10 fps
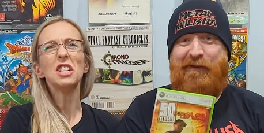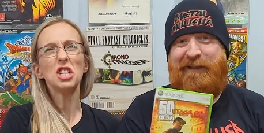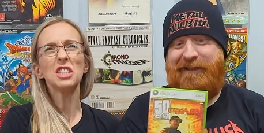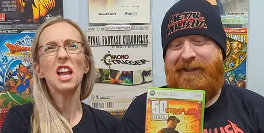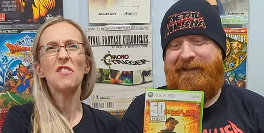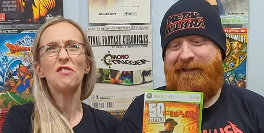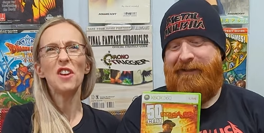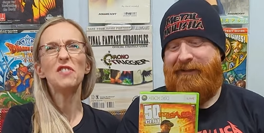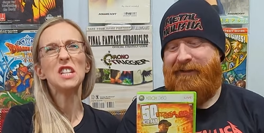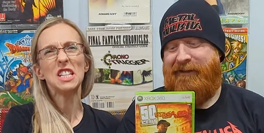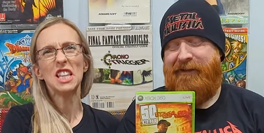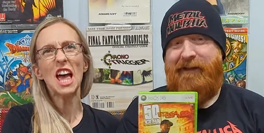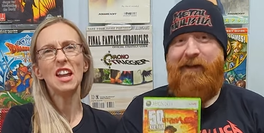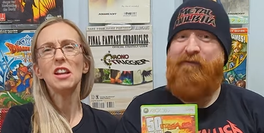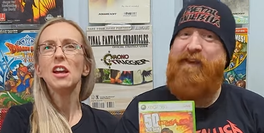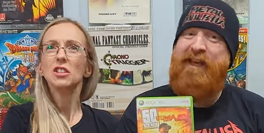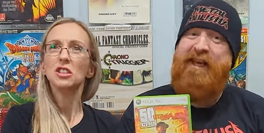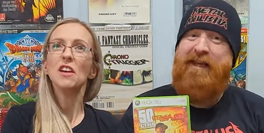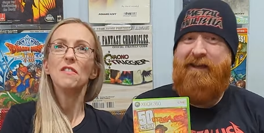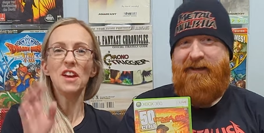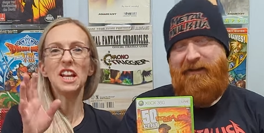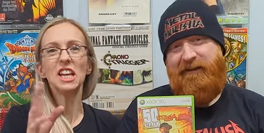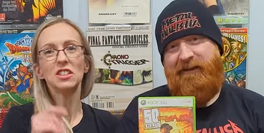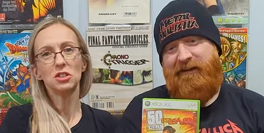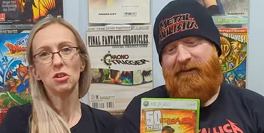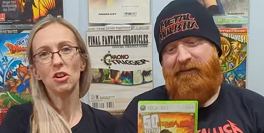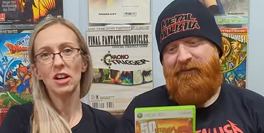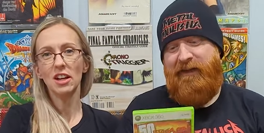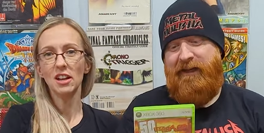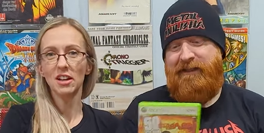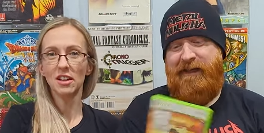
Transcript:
Speaker 1: I just cent. say fifty cent? Fifty. Fifty. Sorry. Fifty